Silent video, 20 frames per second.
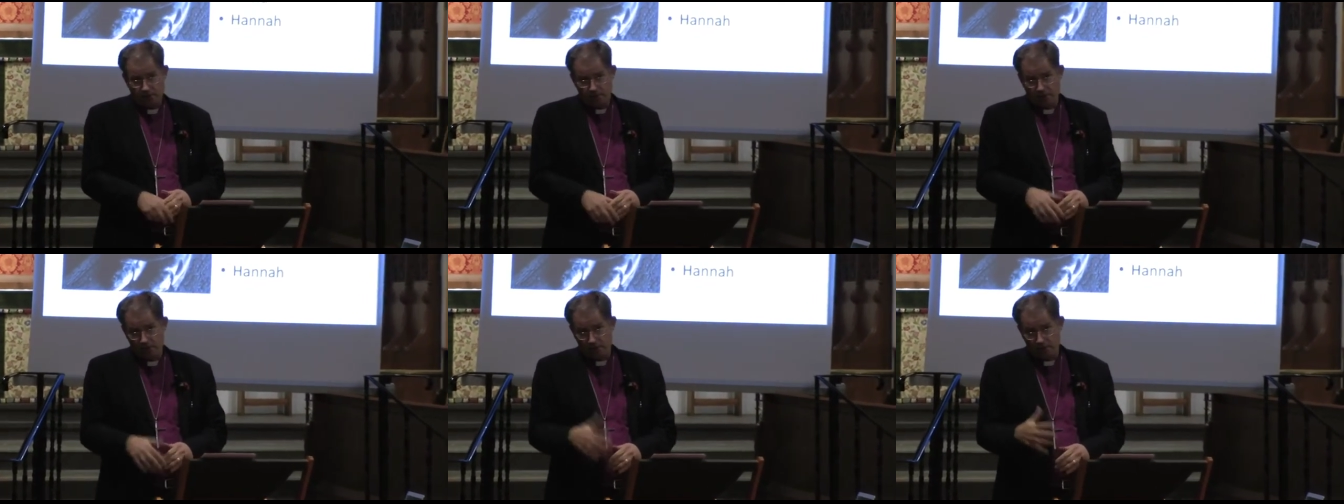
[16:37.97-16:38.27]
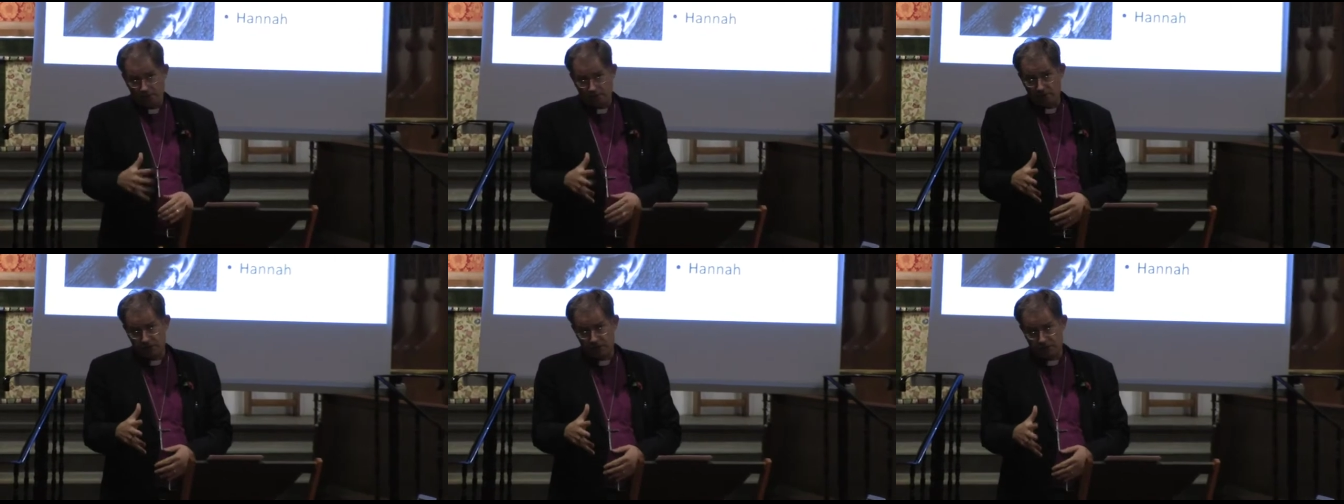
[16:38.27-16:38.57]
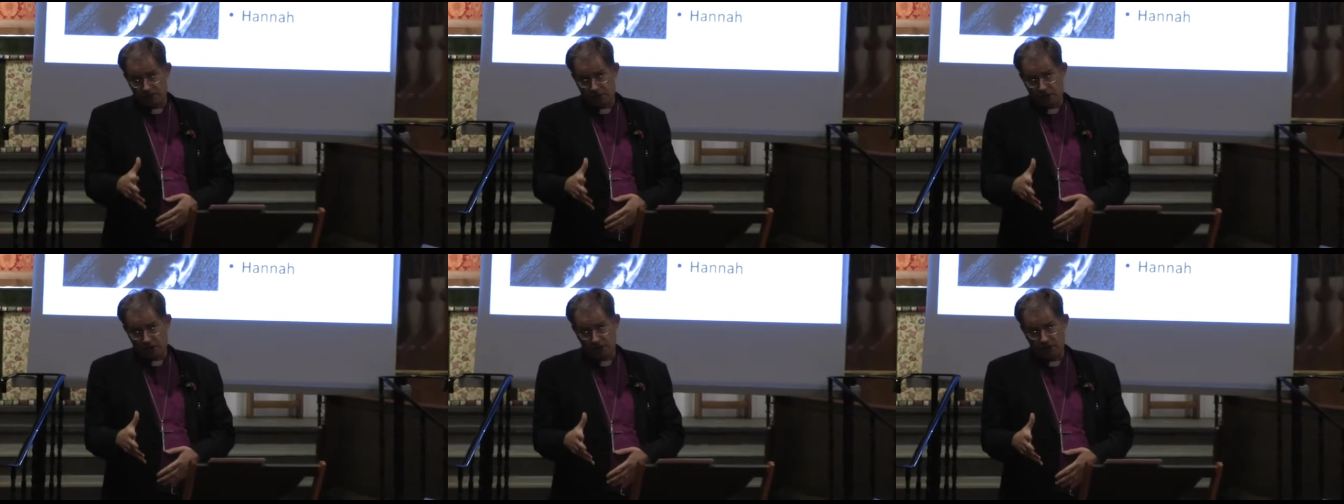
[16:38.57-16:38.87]
when we
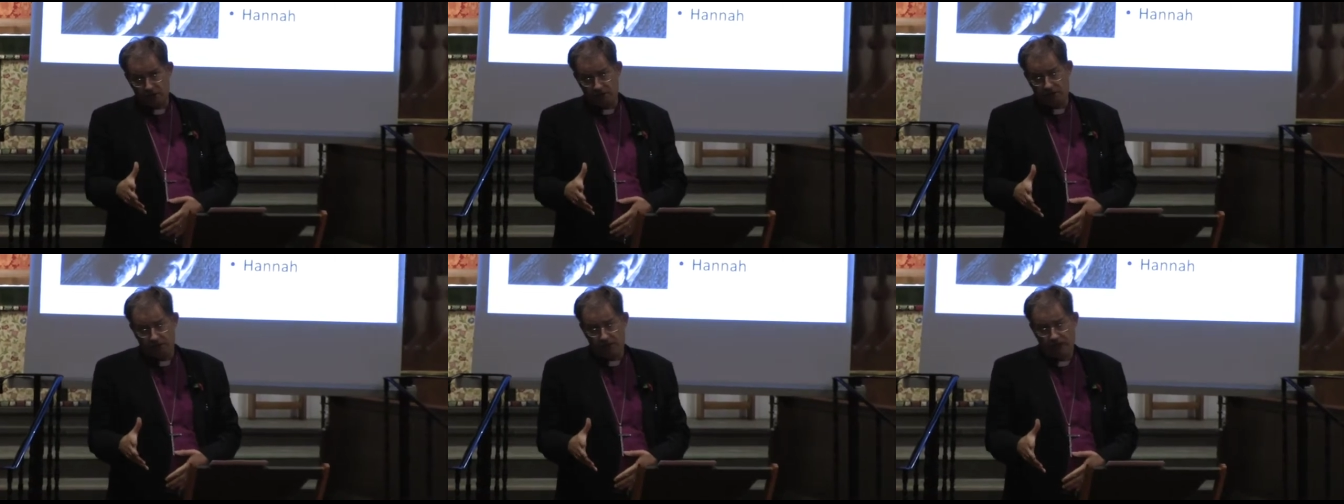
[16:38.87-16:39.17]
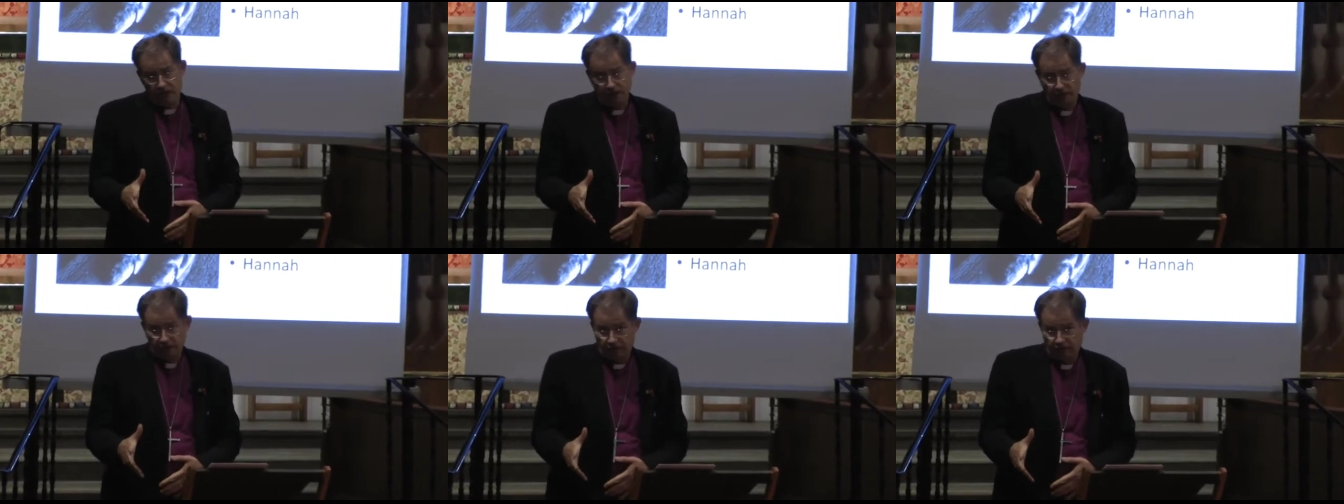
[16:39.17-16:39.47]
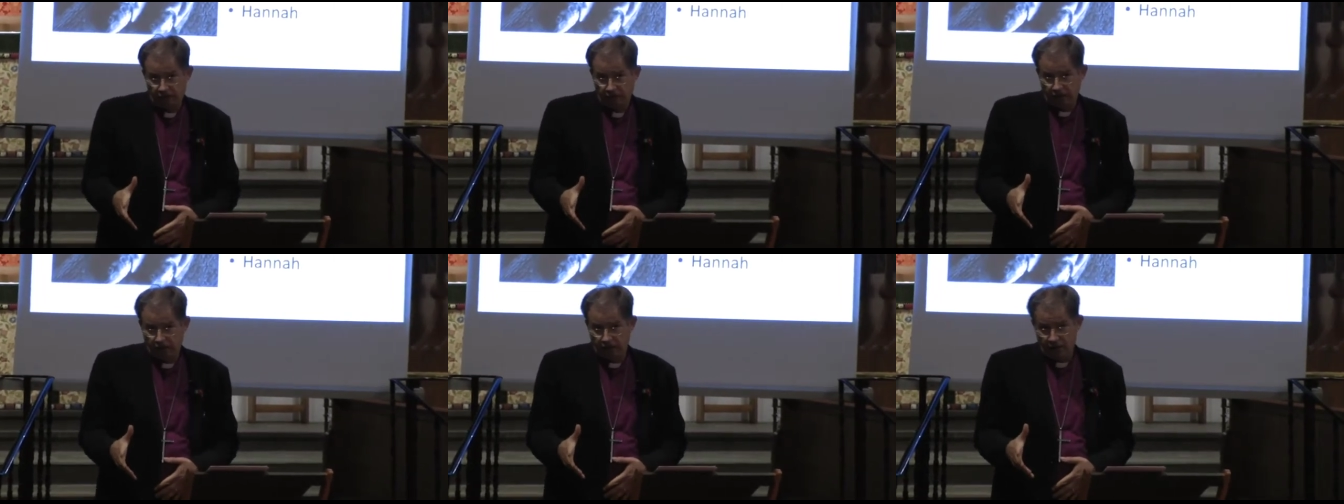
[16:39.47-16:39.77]
respond in
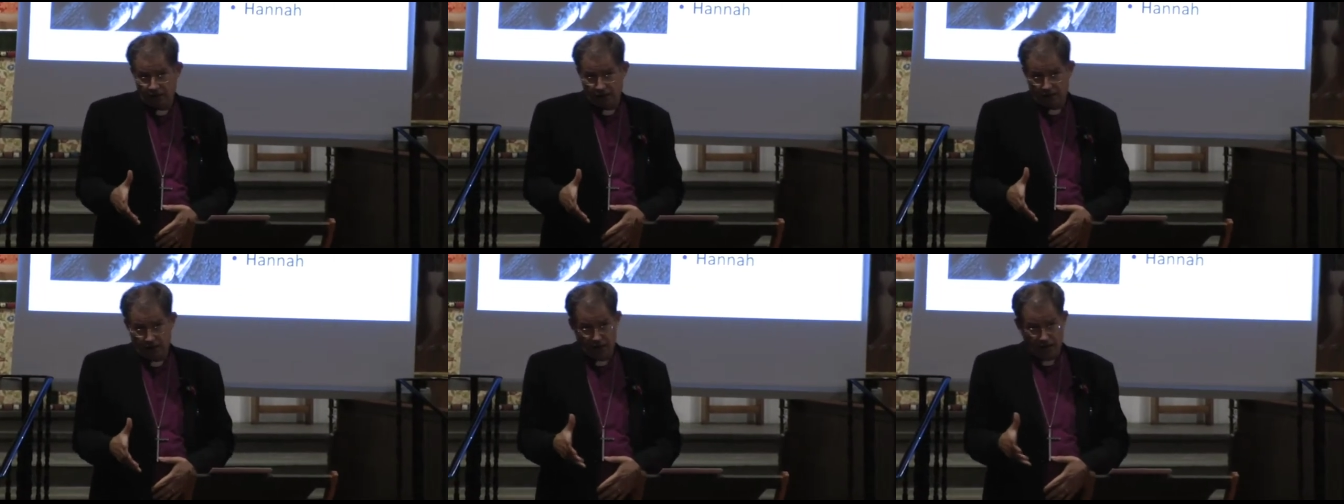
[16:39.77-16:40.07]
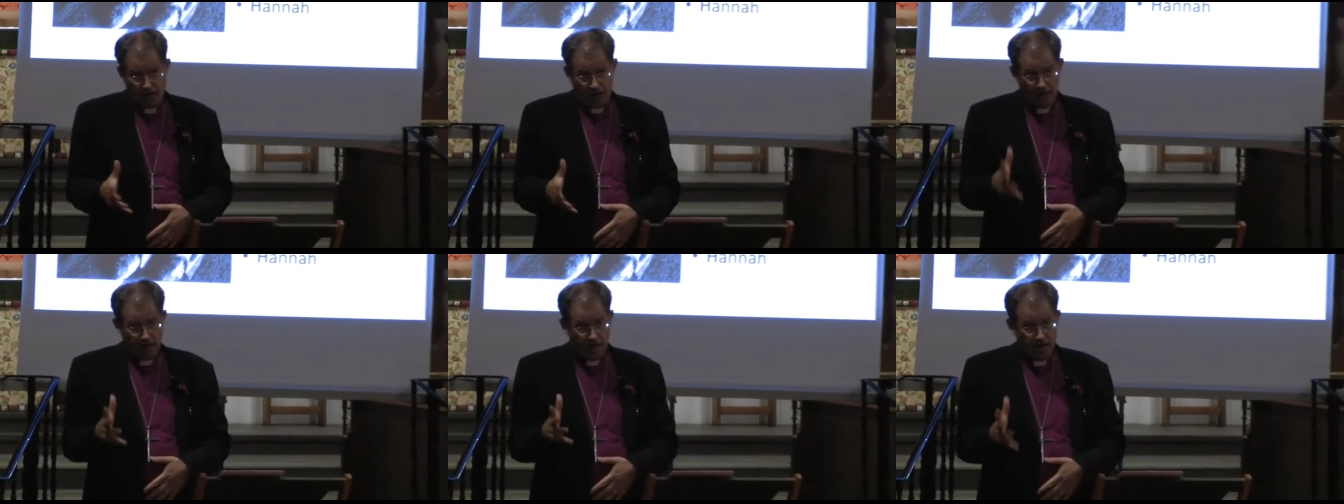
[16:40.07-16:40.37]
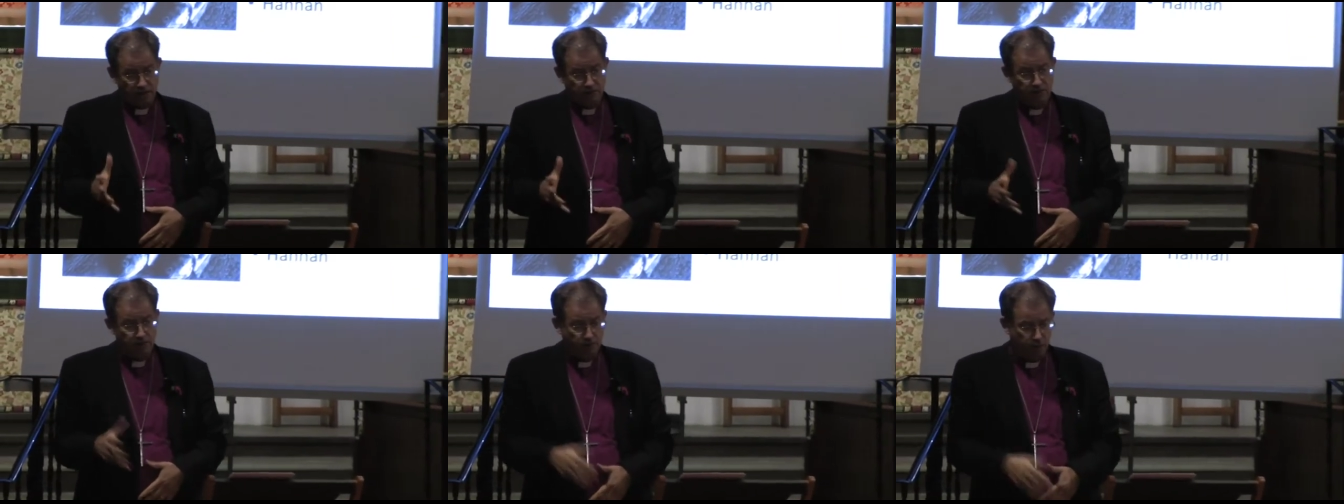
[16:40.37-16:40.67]
faith and
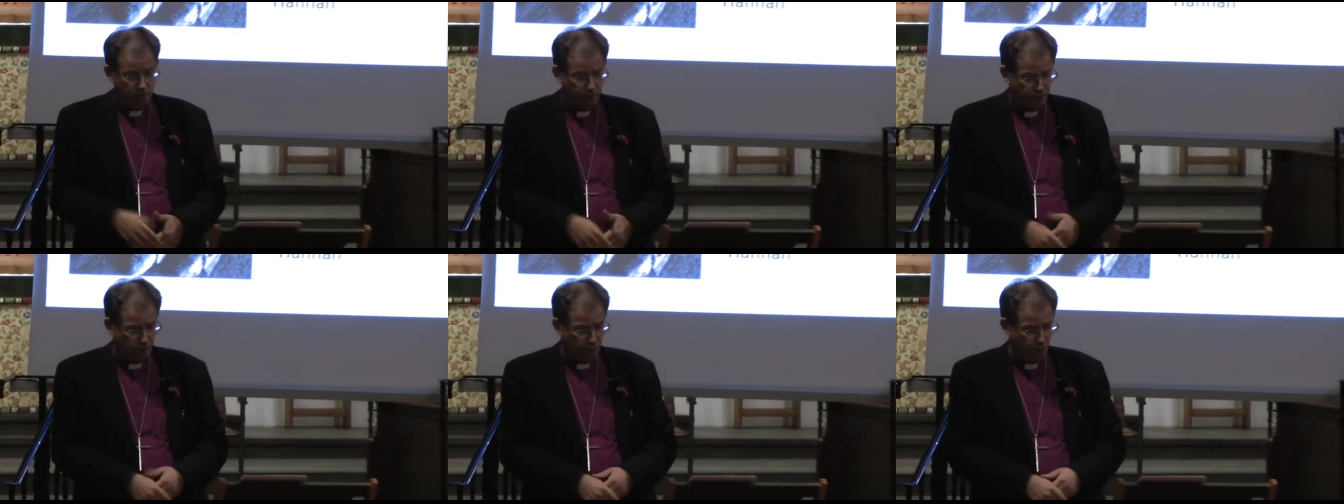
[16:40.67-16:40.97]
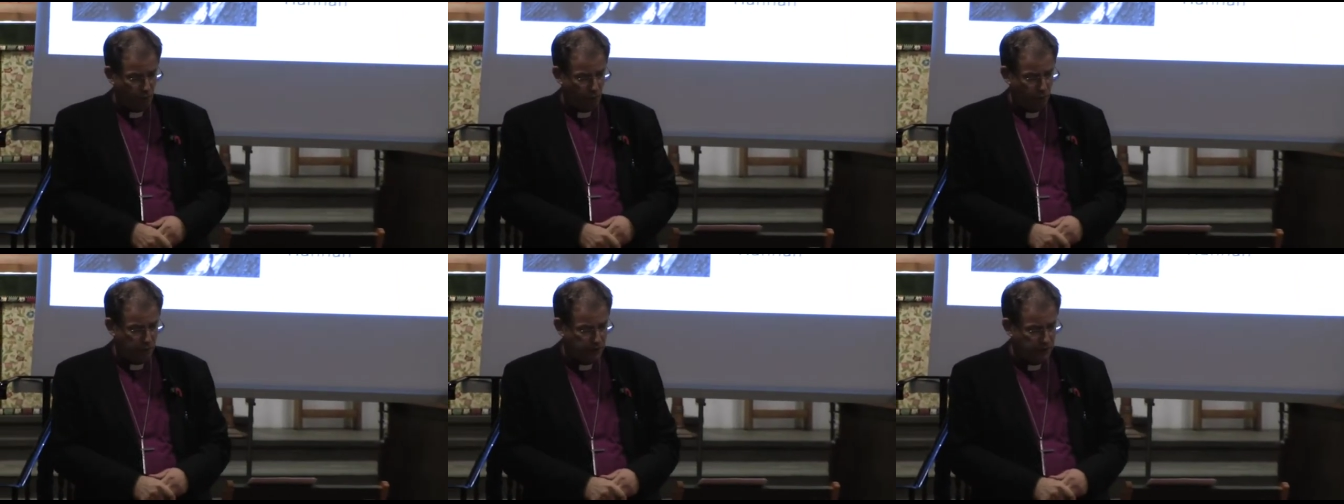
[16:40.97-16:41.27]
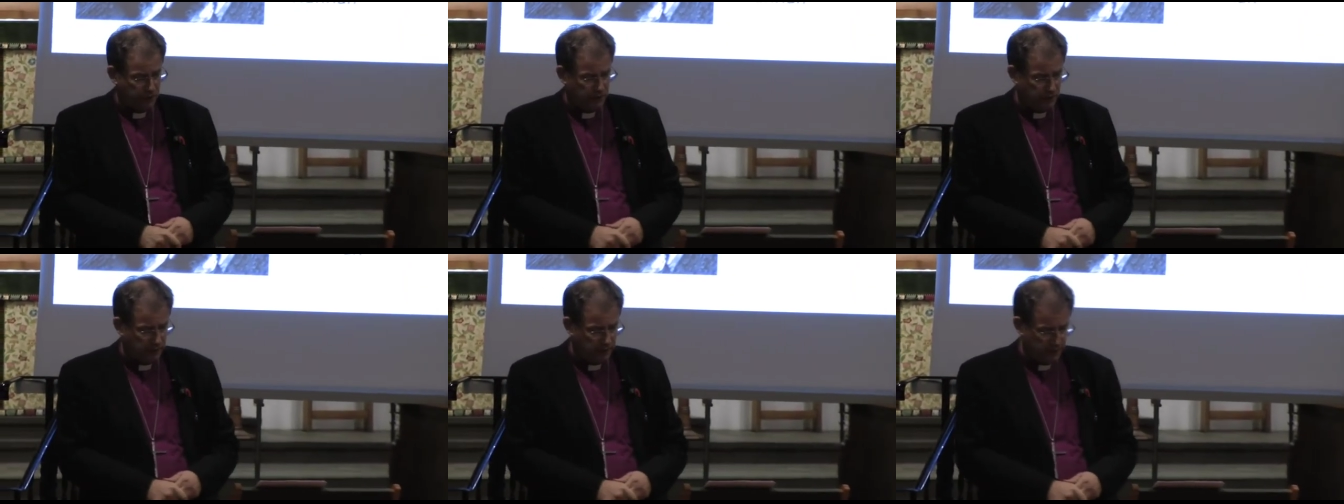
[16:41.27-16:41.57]
as we move
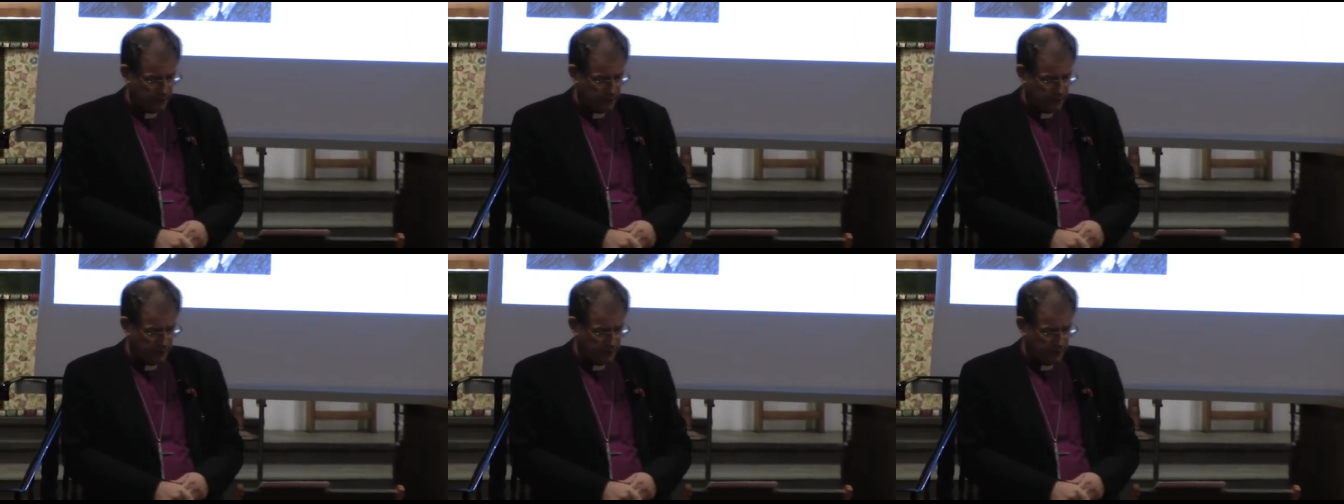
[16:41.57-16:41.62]
forward